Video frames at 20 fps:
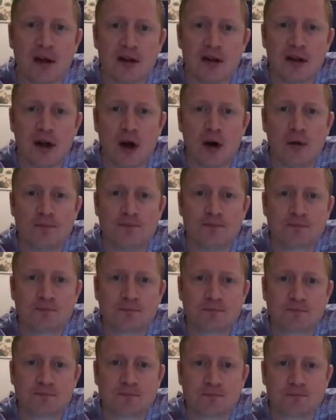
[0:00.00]
So
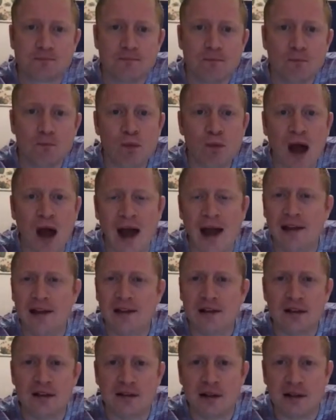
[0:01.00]
I added
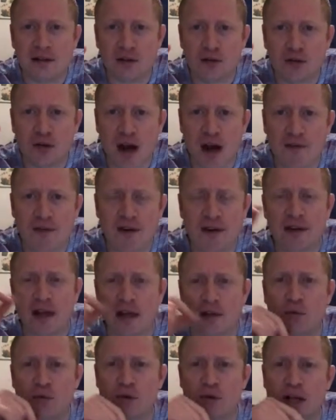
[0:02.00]
this little graphic
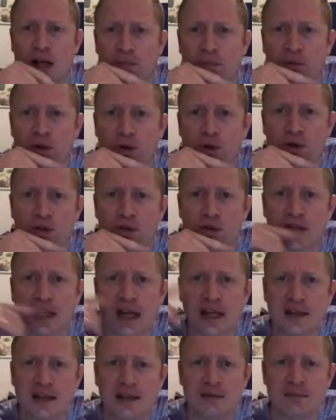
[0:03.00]
that will help you
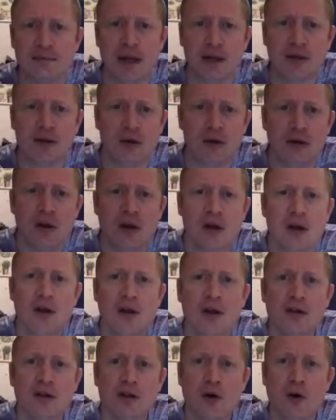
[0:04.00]
understand it better.
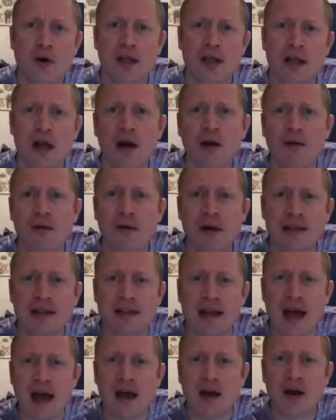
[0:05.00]
So in our
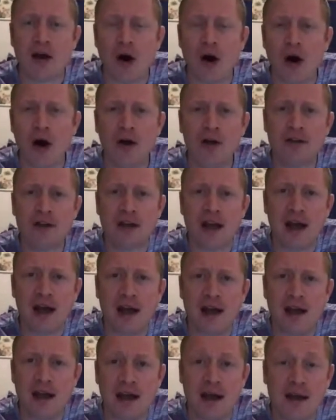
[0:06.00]
attack on
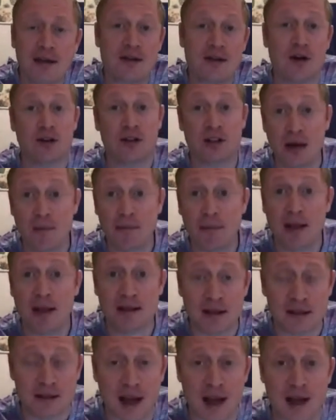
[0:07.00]
AES, our
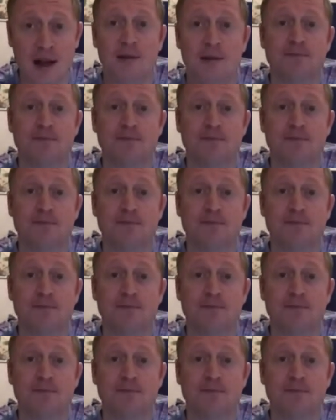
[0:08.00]
template attack,